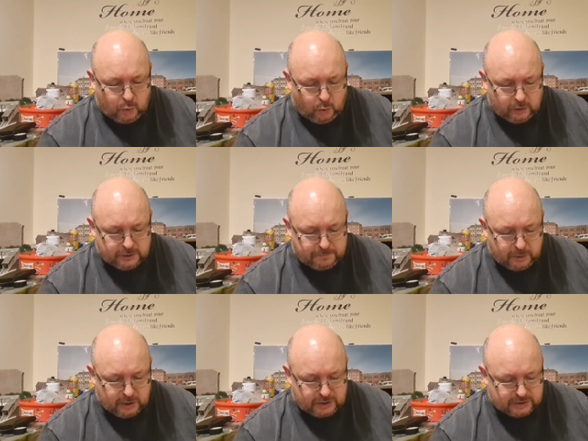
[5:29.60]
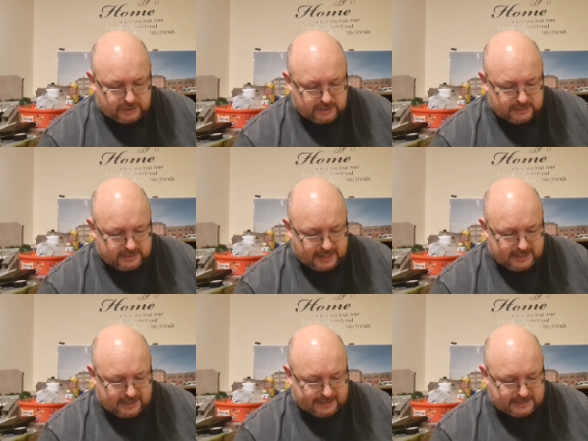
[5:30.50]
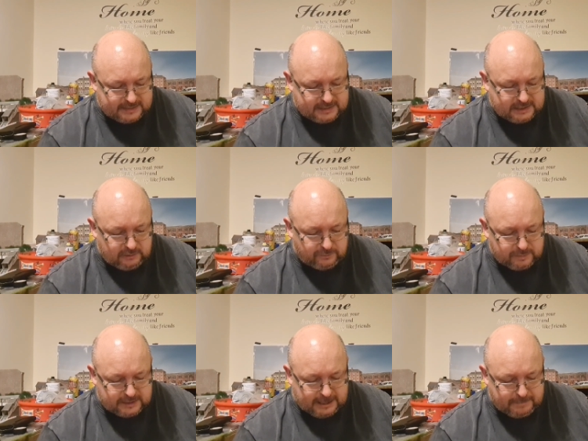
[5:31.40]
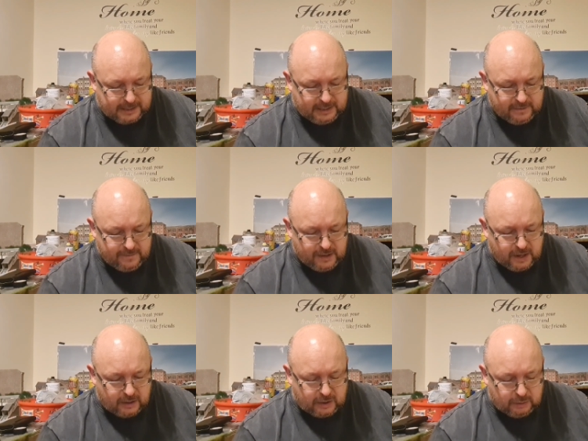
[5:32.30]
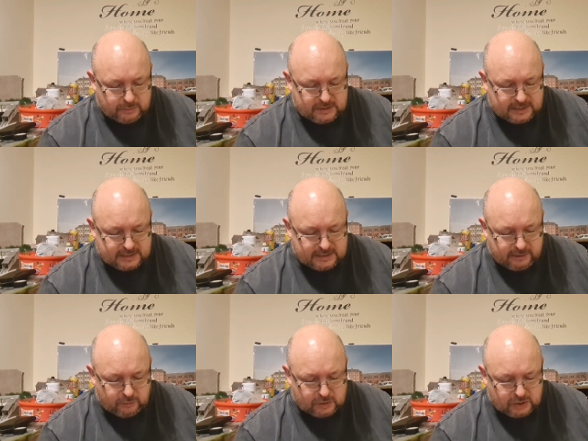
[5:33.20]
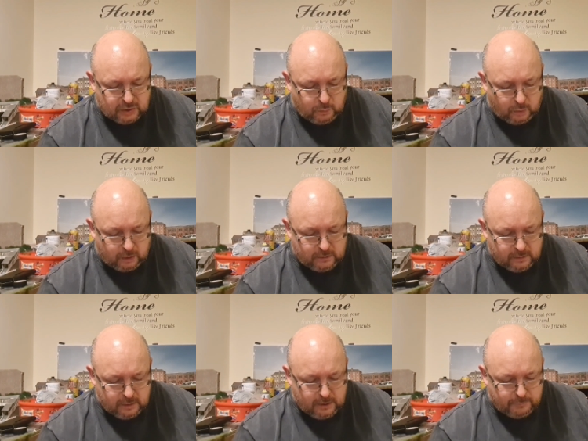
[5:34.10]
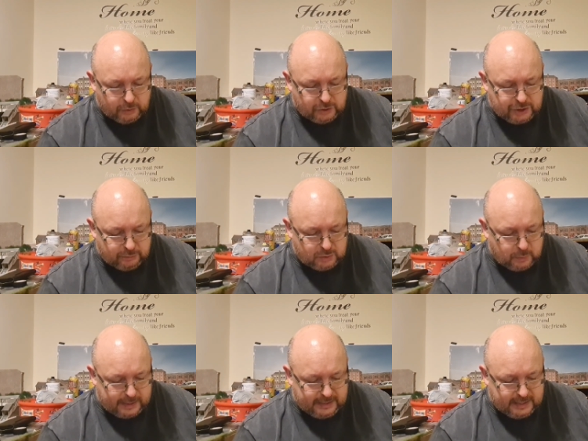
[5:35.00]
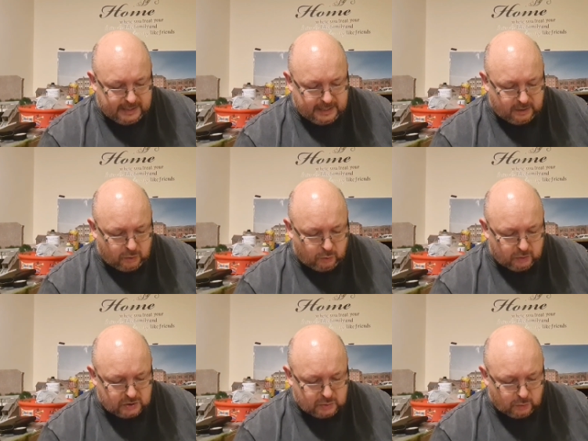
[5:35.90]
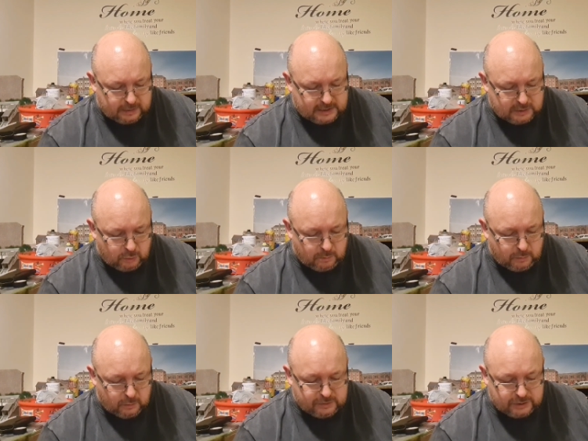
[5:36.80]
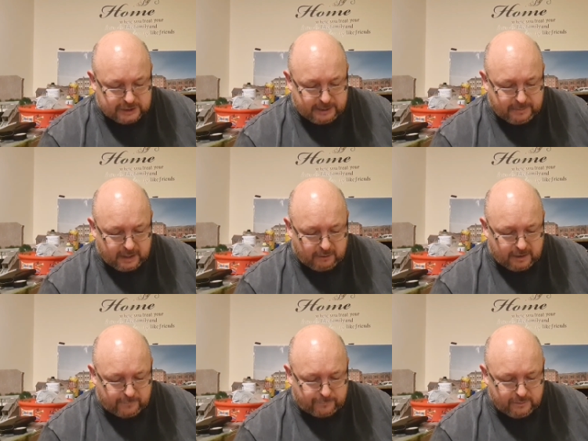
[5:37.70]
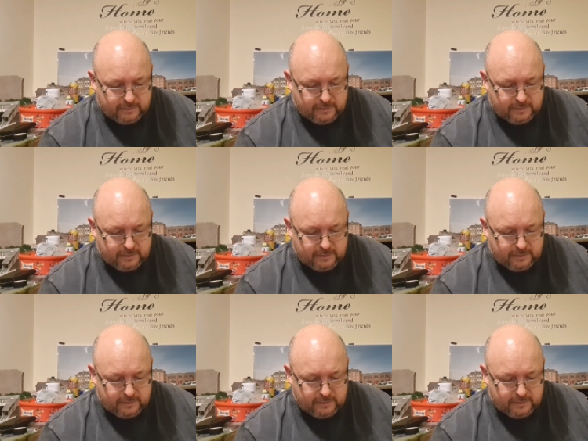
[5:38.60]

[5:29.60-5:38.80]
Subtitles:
Corliss purchased 10 Class 60s from DB, including 6021, but in June 2018, Corliss sold these locomotives to GBRF,